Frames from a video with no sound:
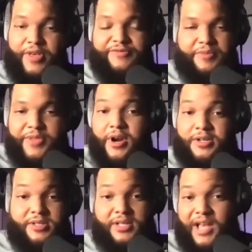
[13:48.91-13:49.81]
Then from
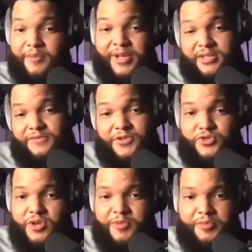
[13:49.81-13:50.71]
there, I just allow myself
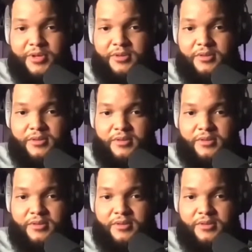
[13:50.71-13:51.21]
to dream a bit.